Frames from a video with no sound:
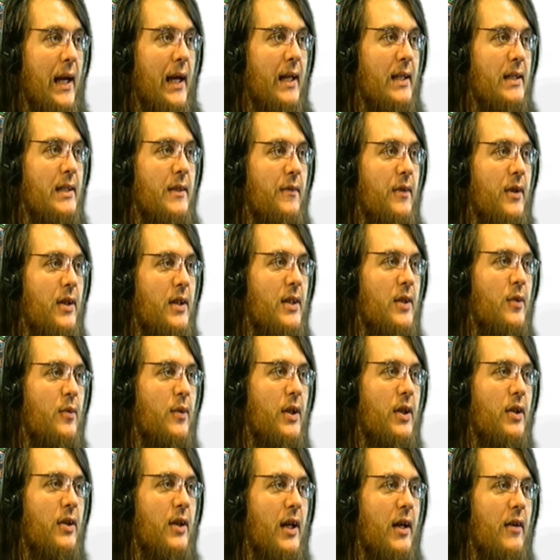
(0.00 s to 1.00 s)
guess if you're a
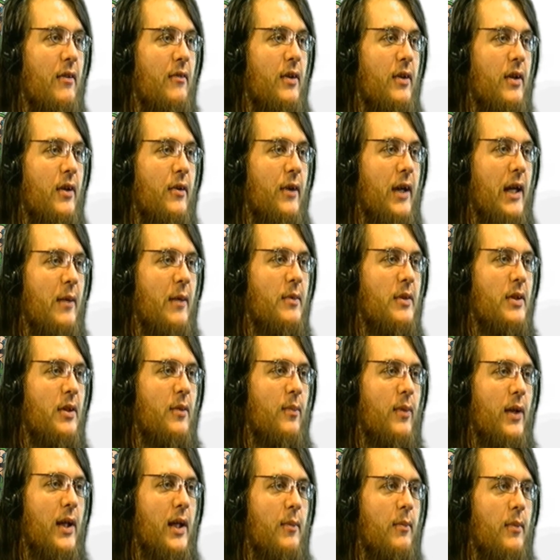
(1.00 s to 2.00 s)
Switch, you have, you know, games to
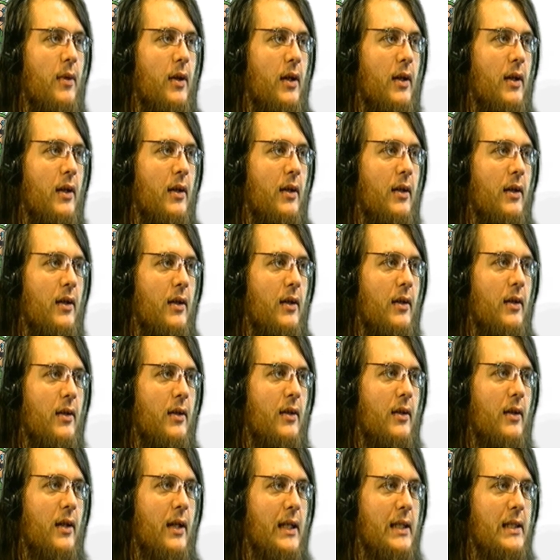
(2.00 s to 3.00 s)
play, but
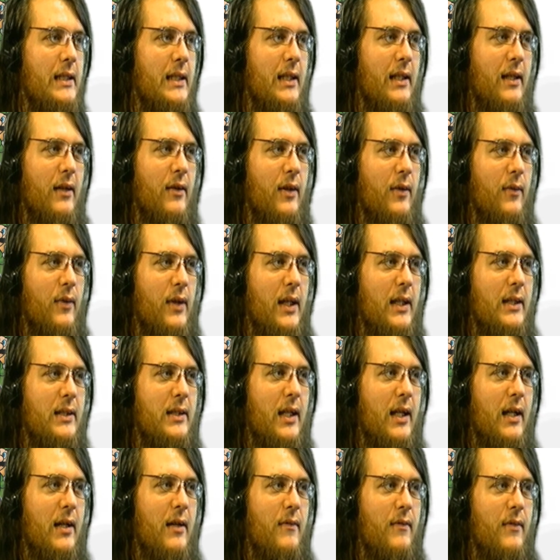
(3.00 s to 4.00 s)
like I said, the only one that's
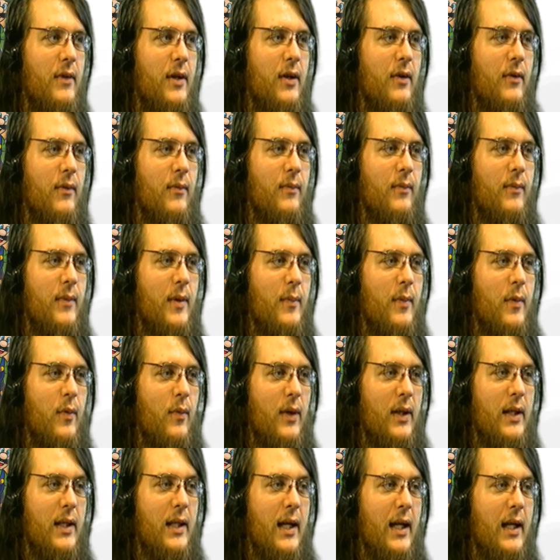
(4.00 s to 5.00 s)
kind of, you know, maybe
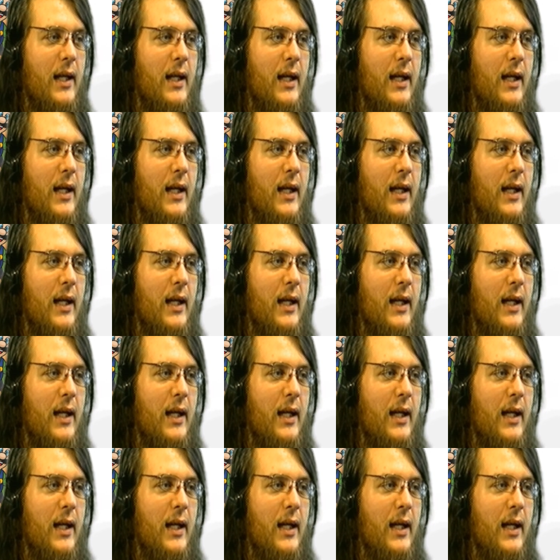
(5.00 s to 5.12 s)
one that I'd